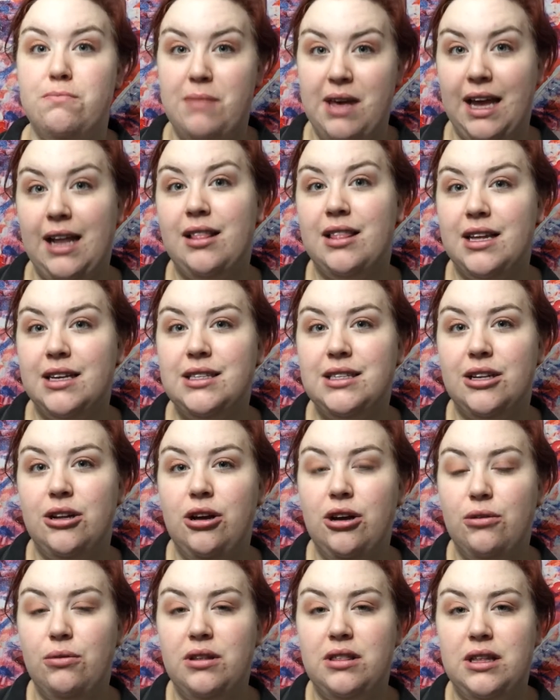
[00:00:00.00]
make this
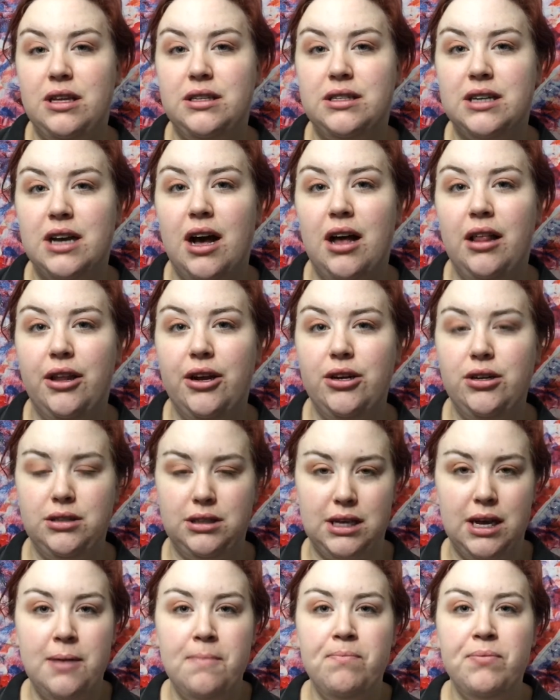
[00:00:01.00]
look with these colors.